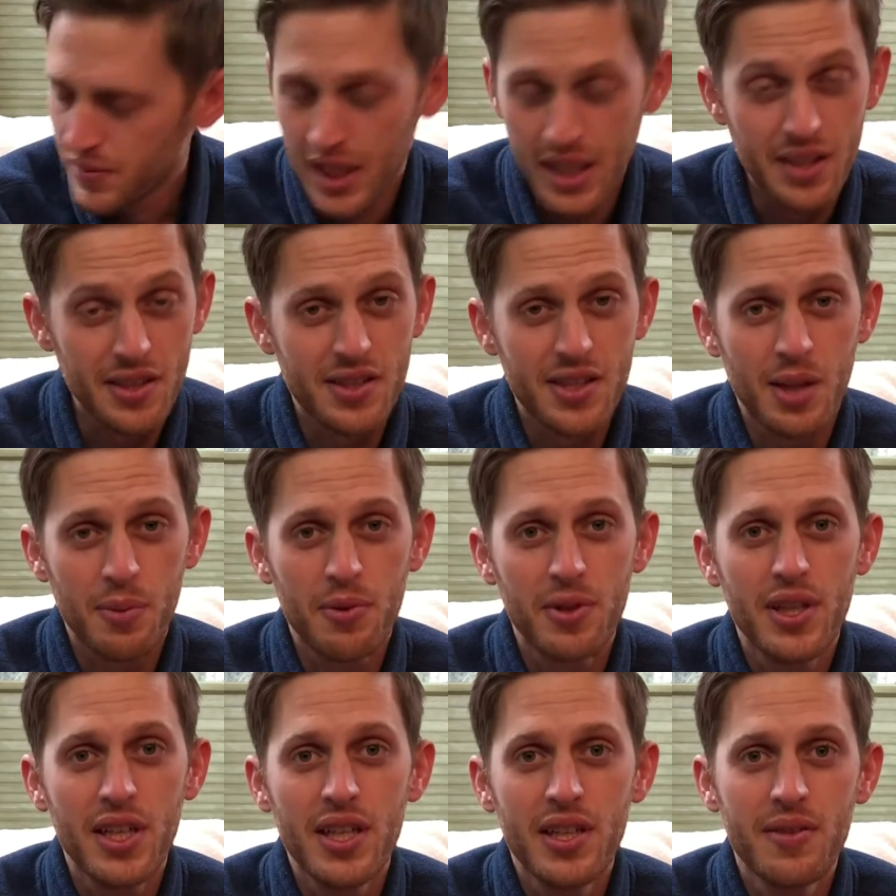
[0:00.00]
in
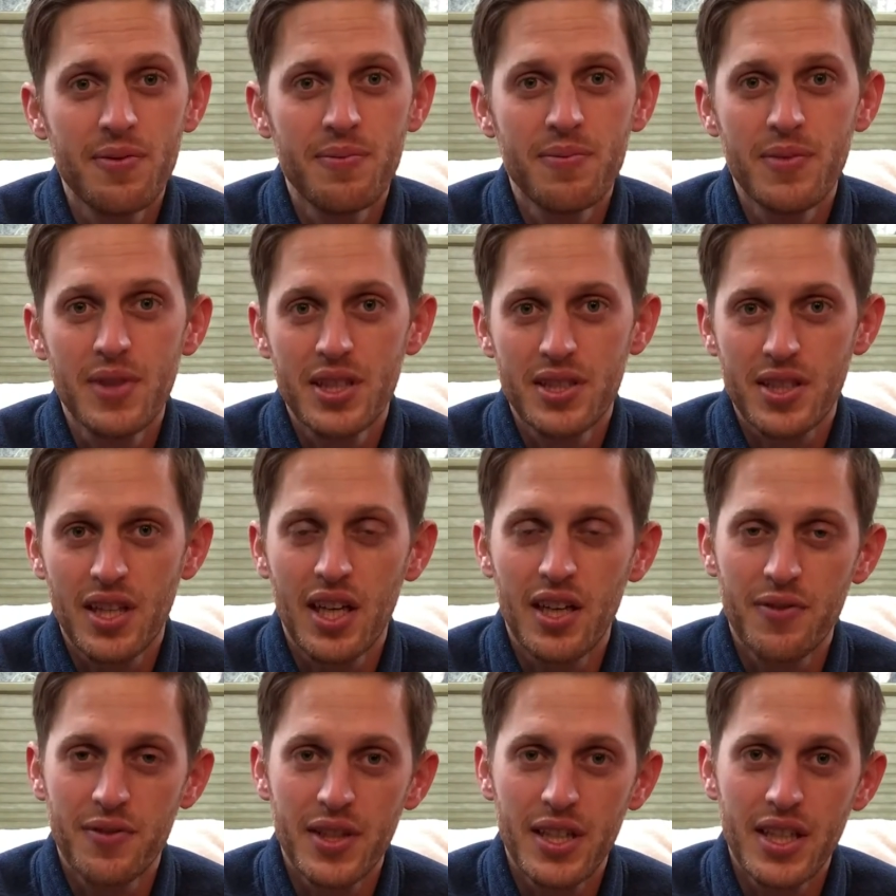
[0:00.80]
summary, this
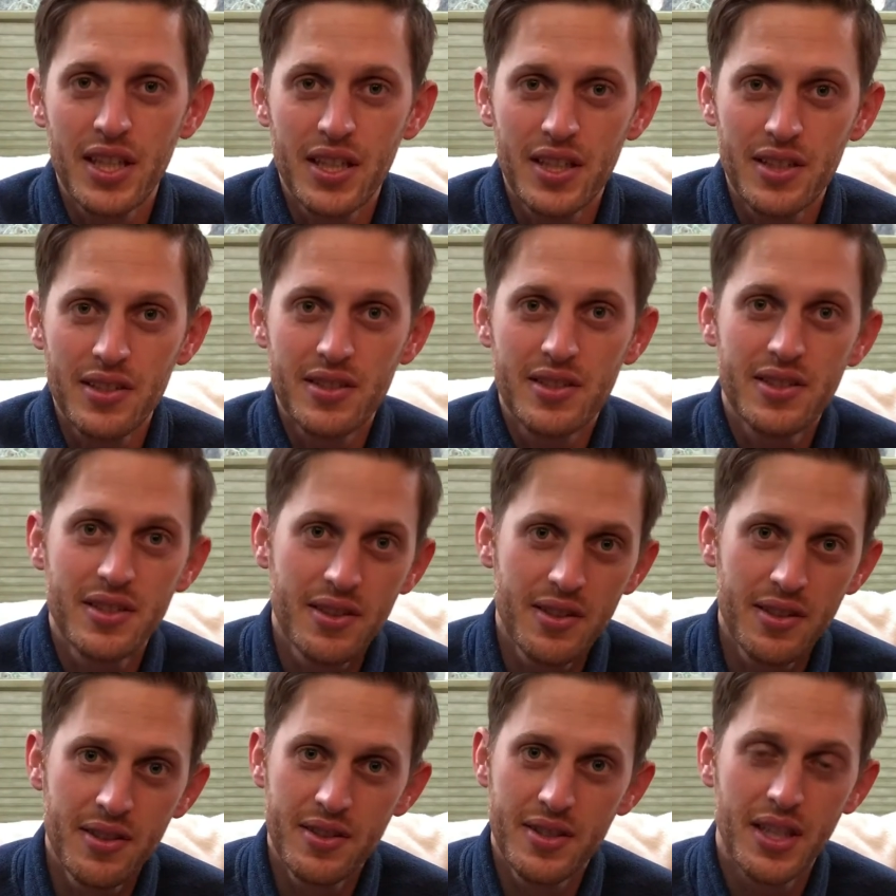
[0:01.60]
coffee is
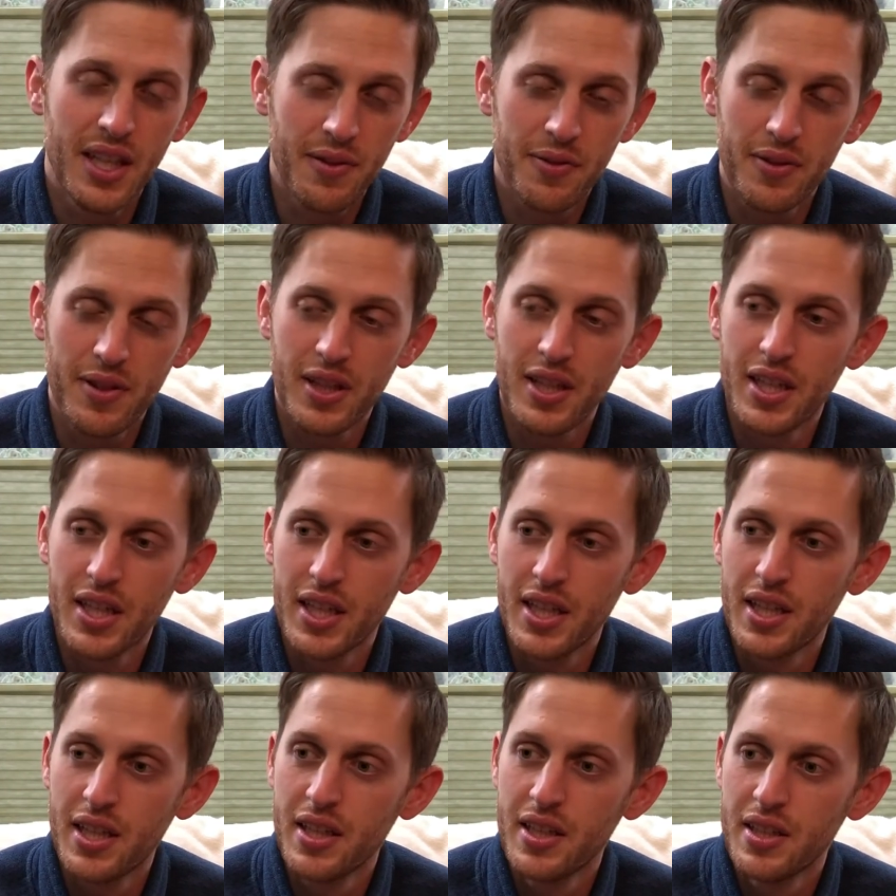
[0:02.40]

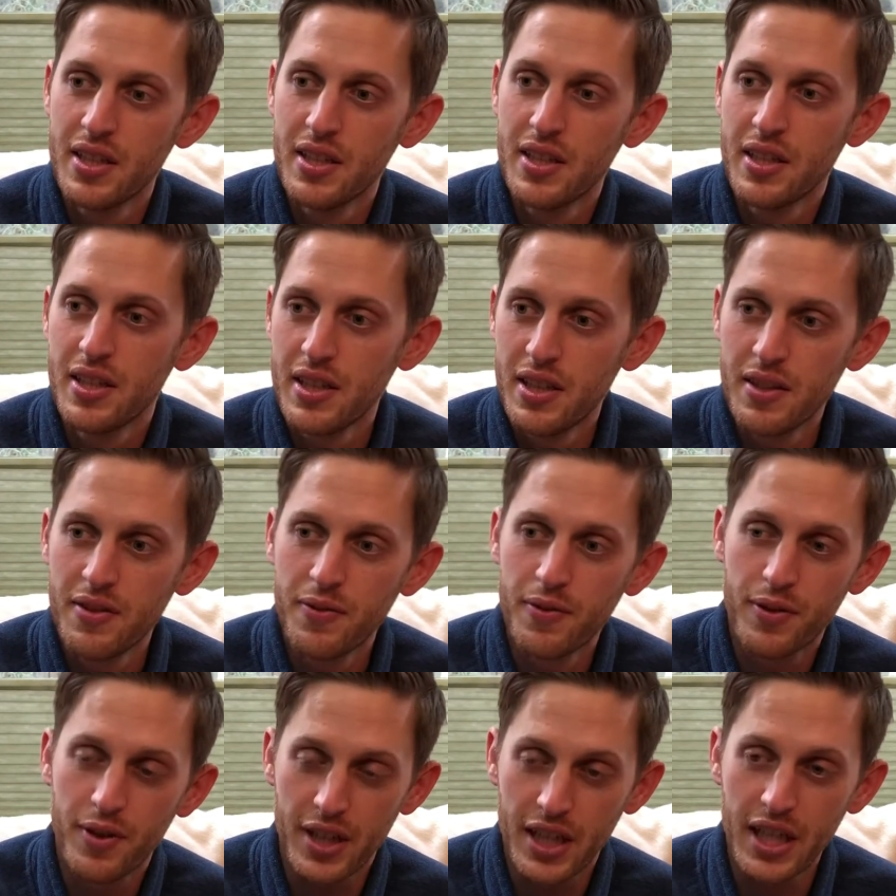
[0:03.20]
definitely
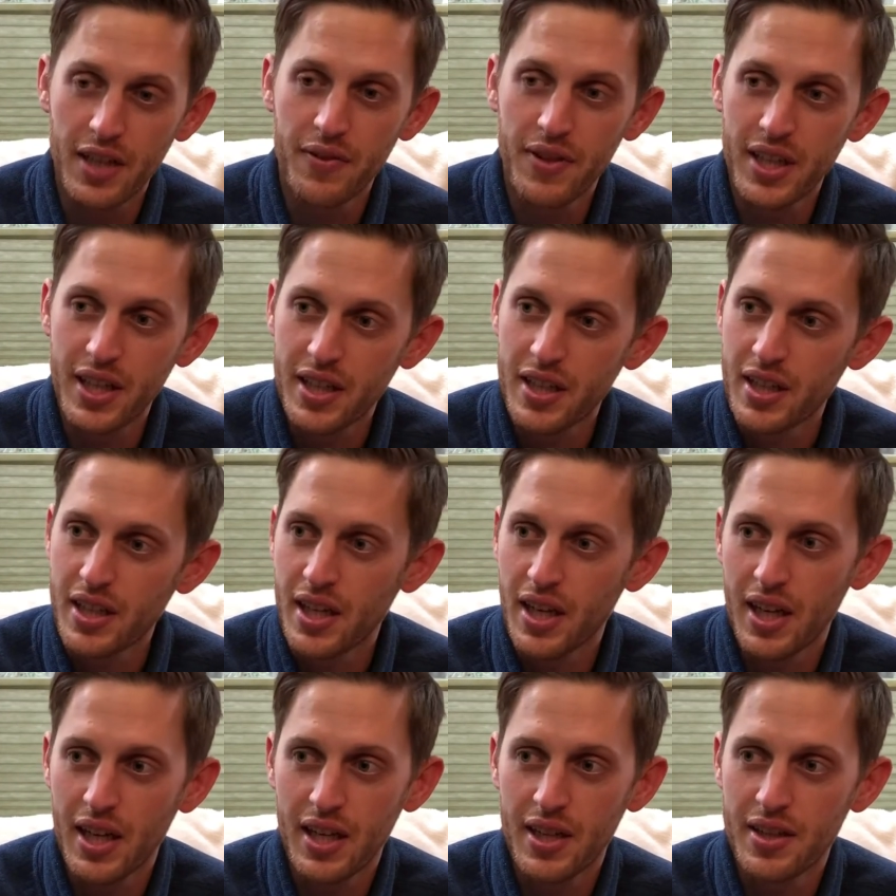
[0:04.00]
forgiving.
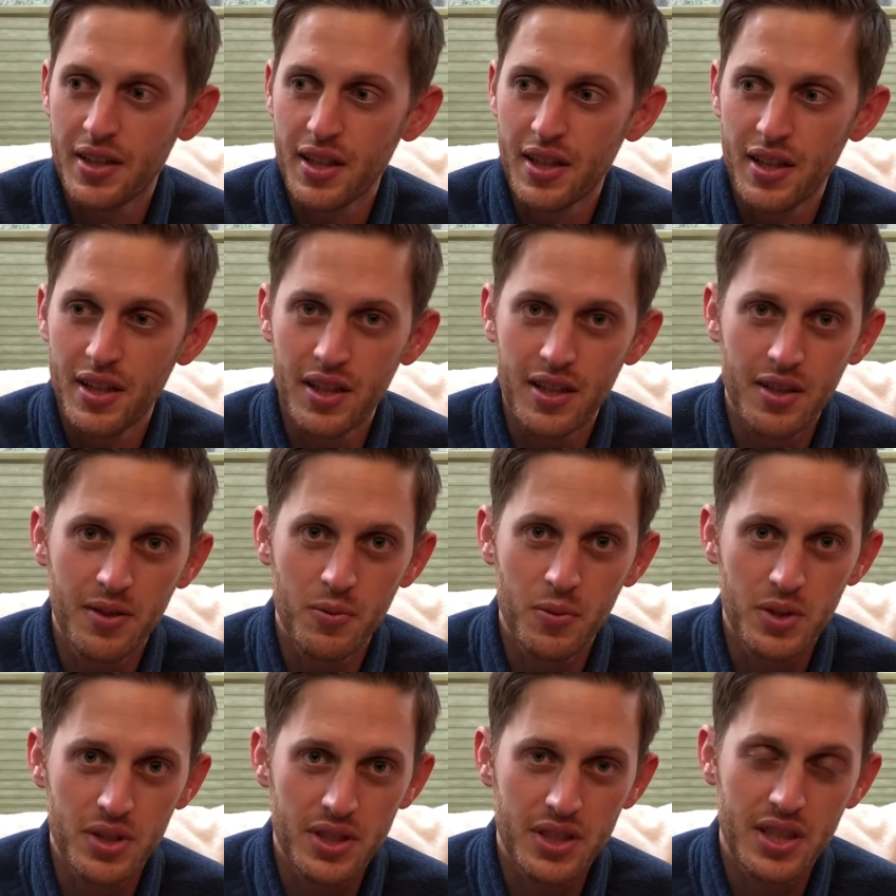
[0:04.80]
I thought it
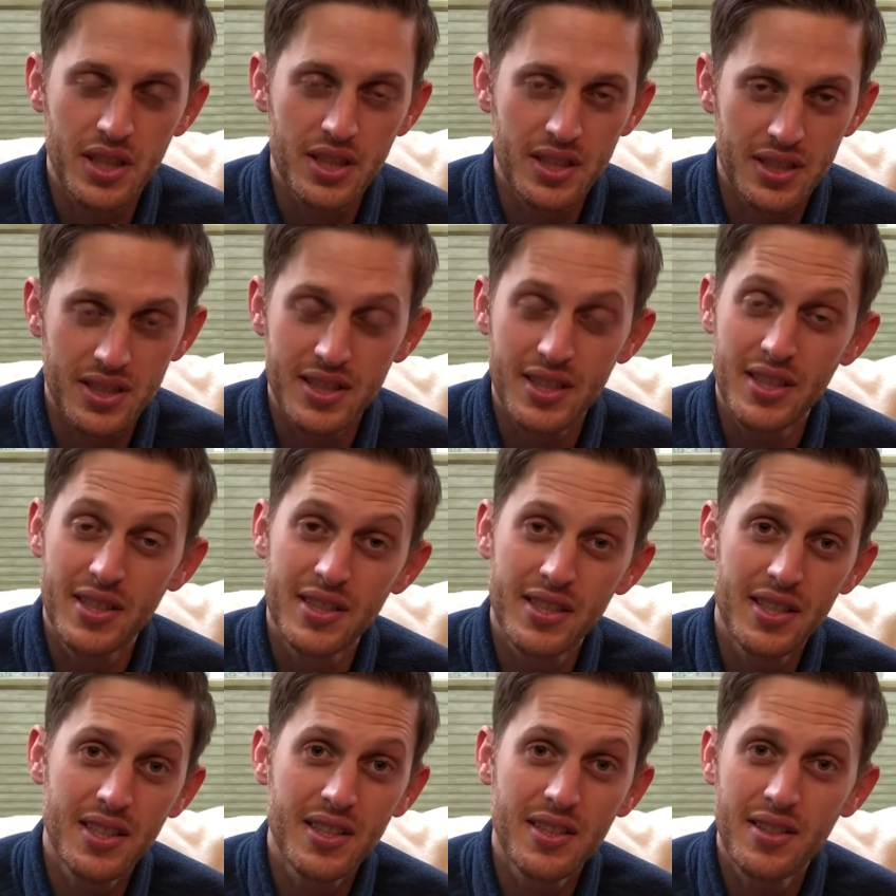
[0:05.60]
was
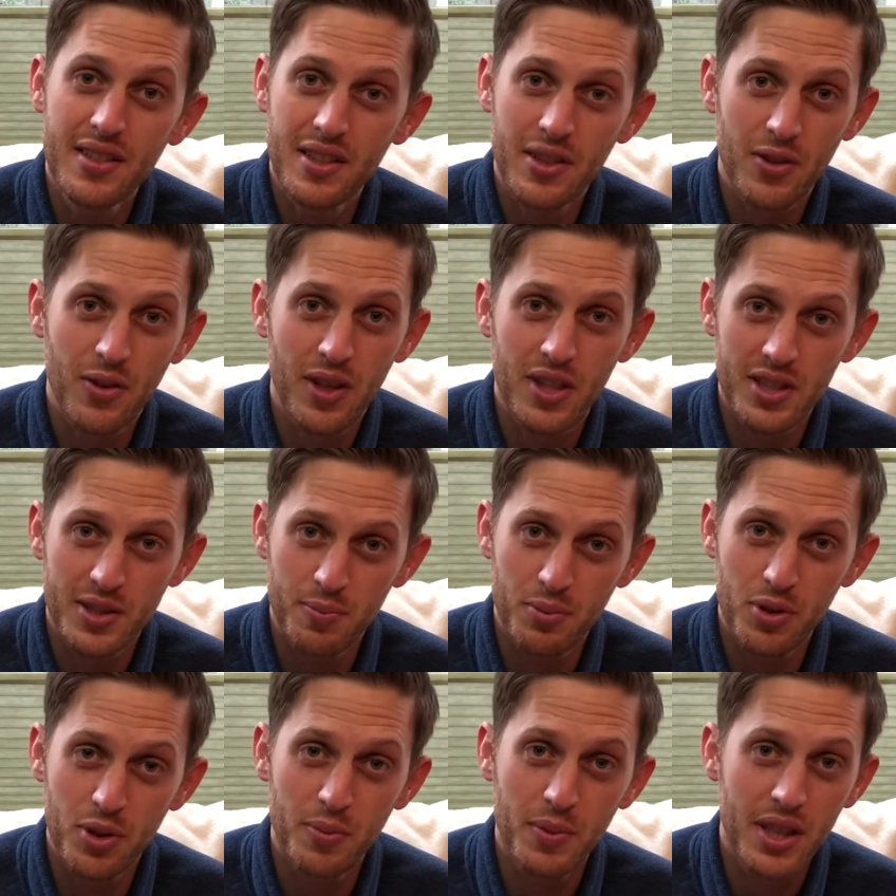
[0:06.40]
consistent across
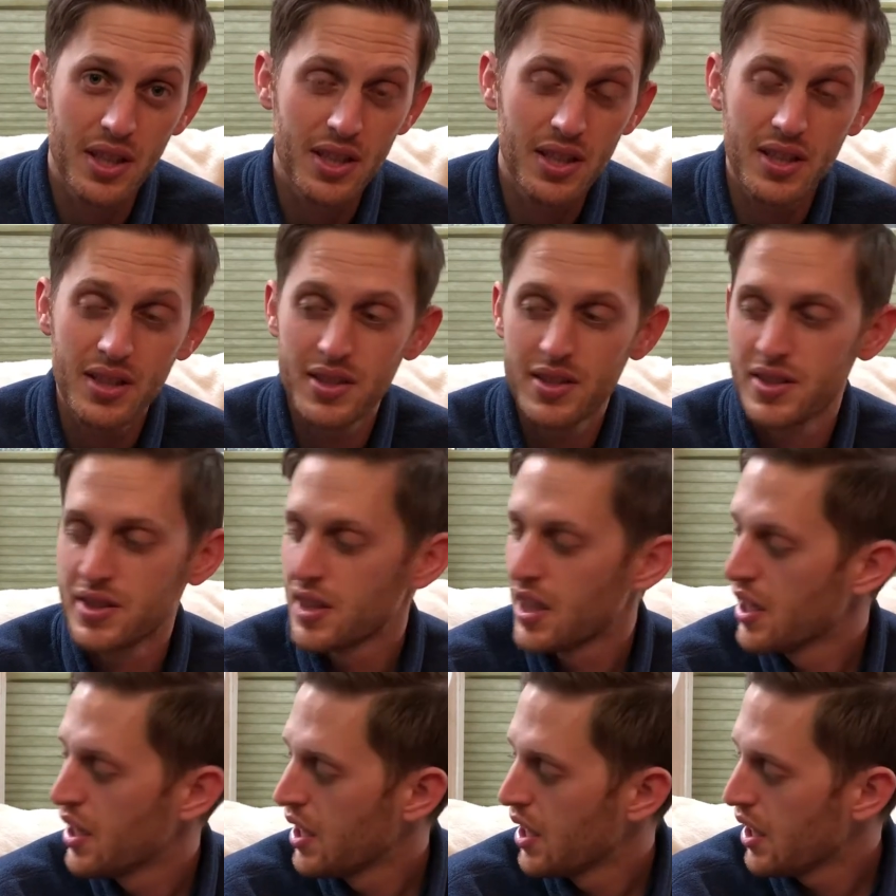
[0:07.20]
brew methods
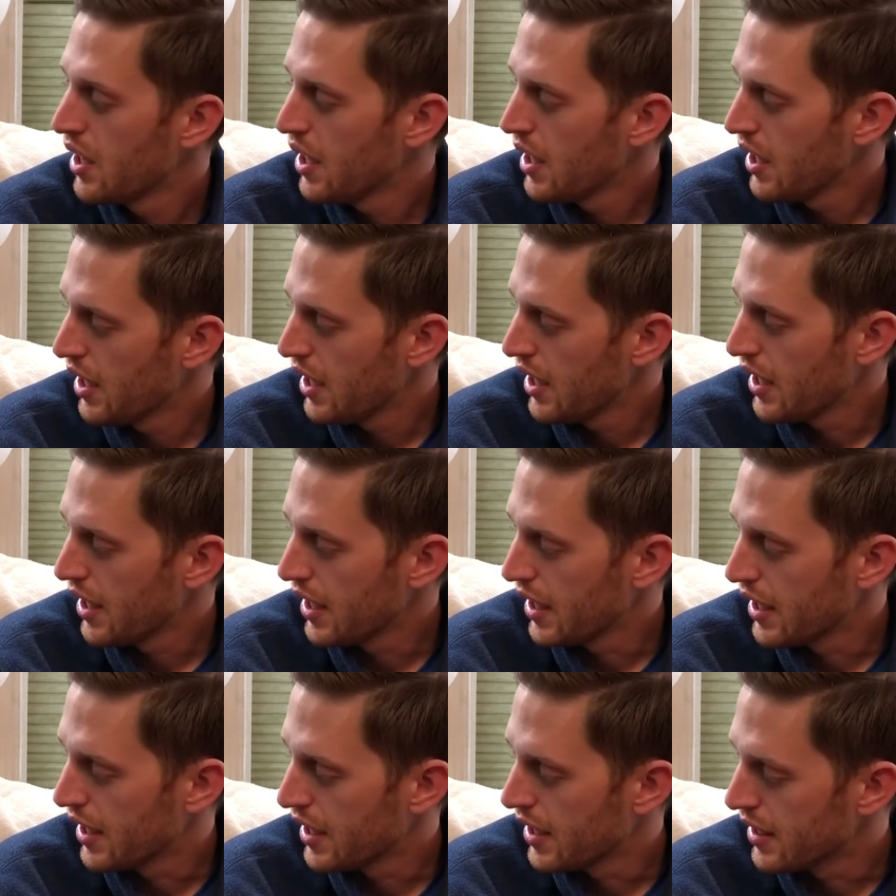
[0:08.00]

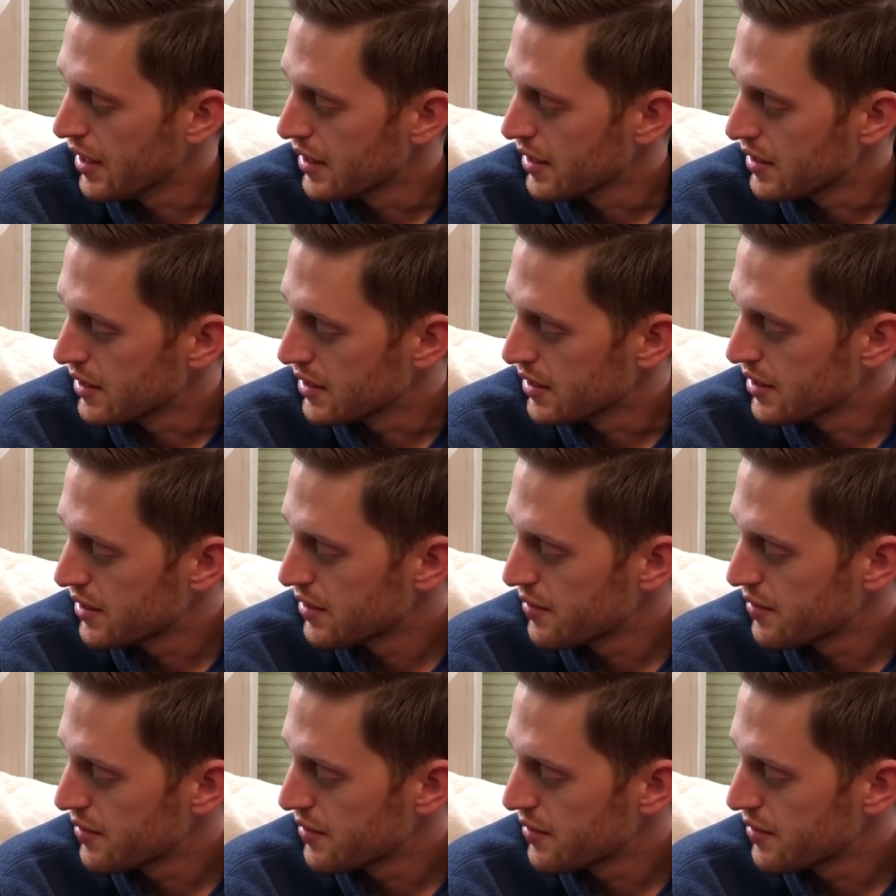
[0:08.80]
and